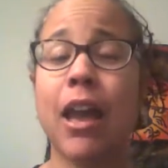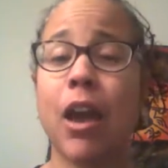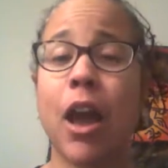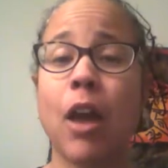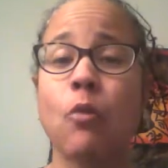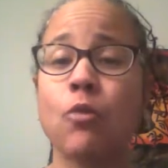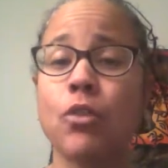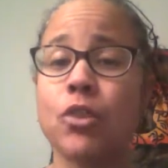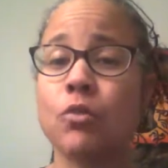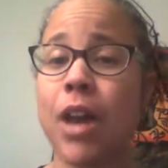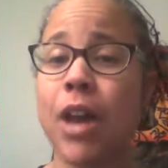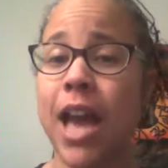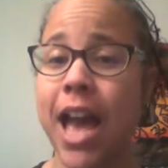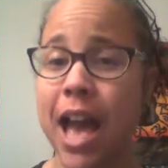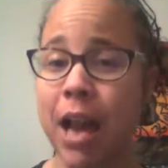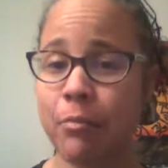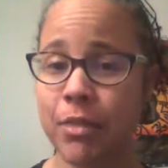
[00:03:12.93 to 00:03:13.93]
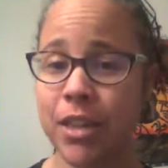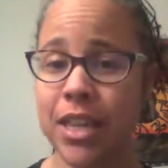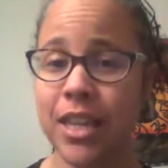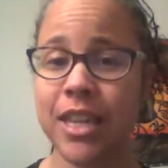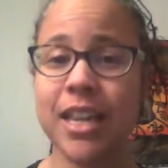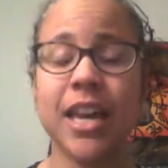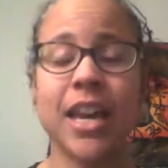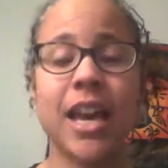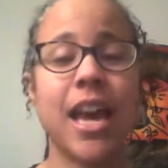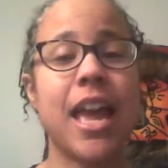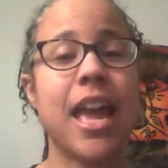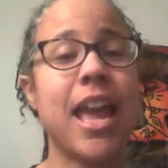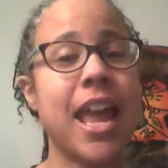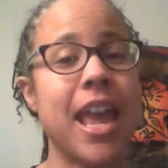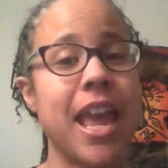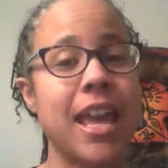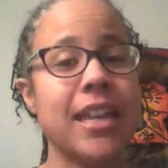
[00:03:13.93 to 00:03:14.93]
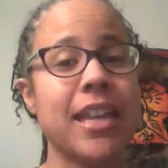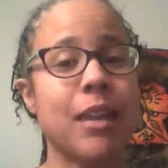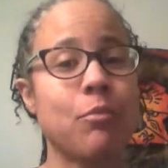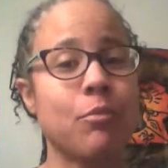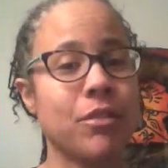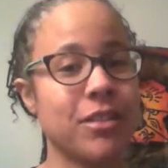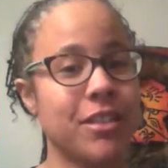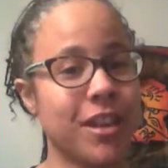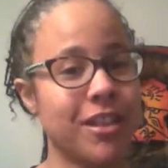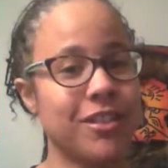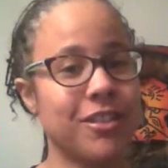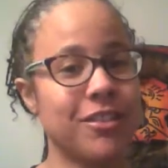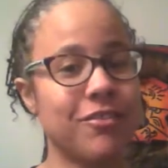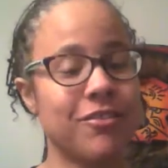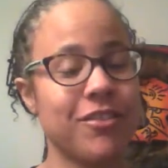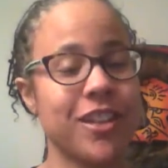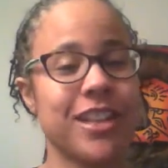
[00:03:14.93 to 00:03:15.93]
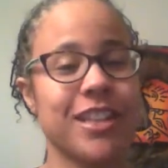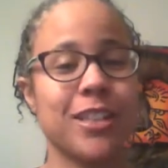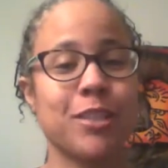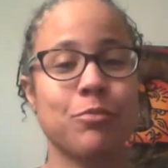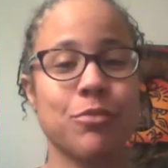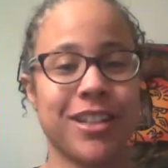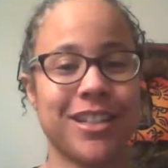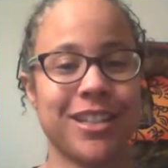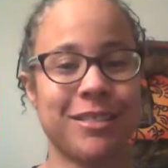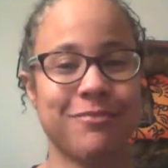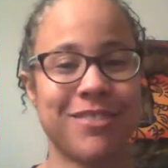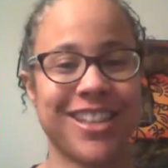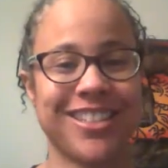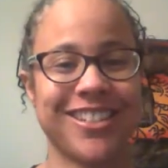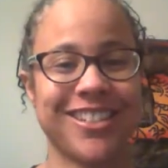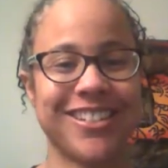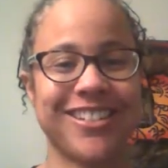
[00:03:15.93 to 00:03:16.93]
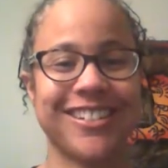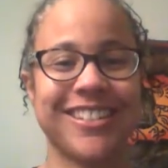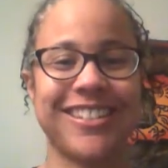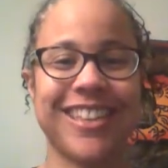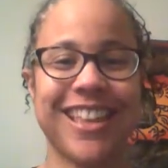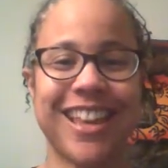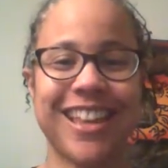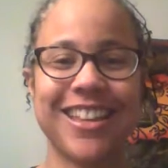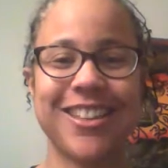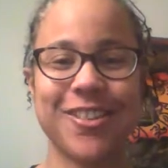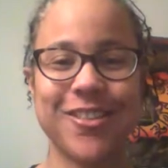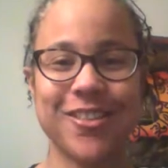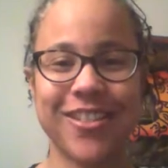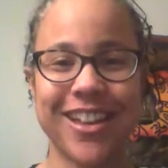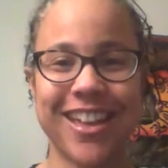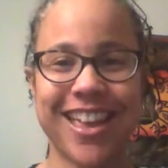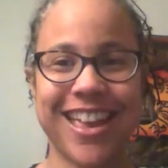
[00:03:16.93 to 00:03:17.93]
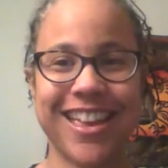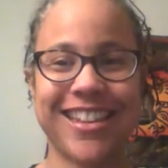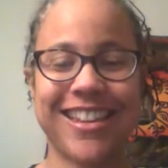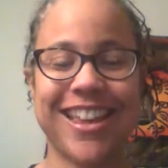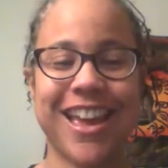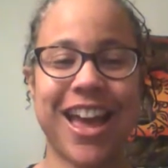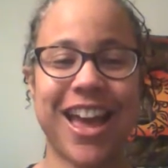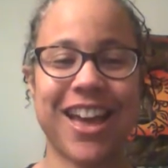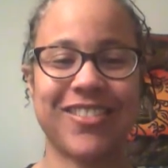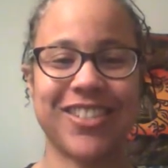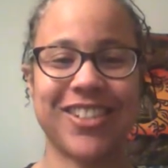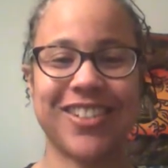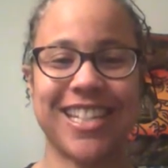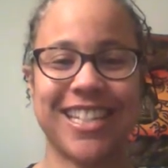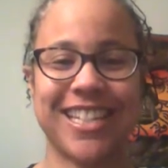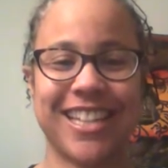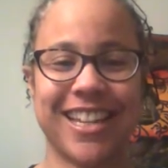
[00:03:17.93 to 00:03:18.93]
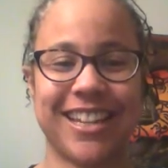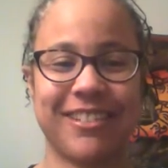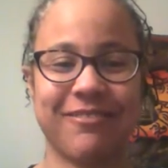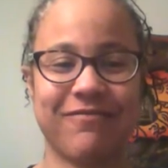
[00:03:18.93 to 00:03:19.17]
I wish you a happy and a productive spring semester. Thank you and have a great day.